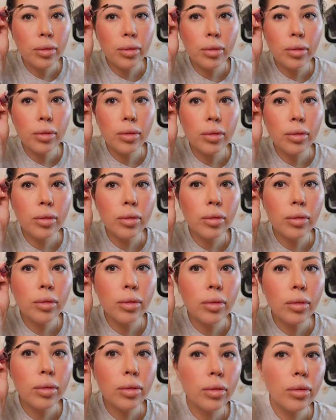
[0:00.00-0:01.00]

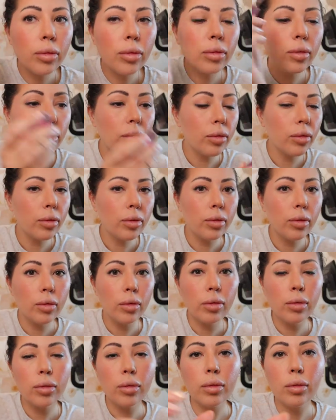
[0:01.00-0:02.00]

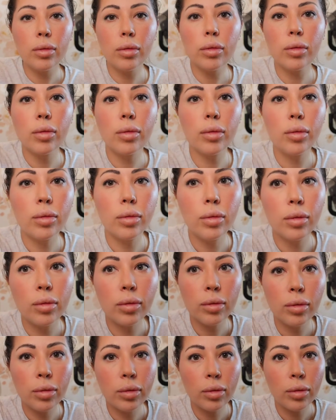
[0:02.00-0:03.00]

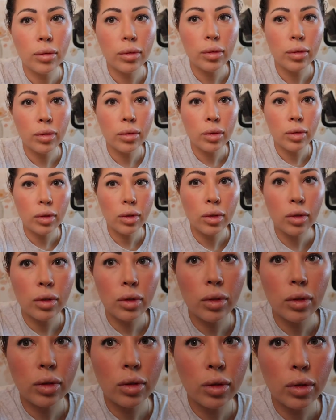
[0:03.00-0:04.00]

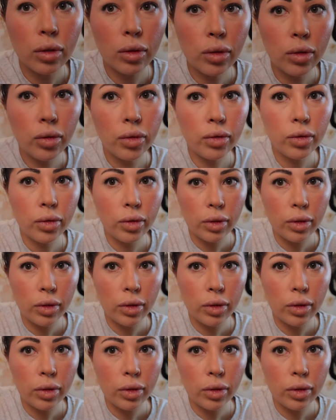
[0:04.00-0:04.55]
Nobody speaks.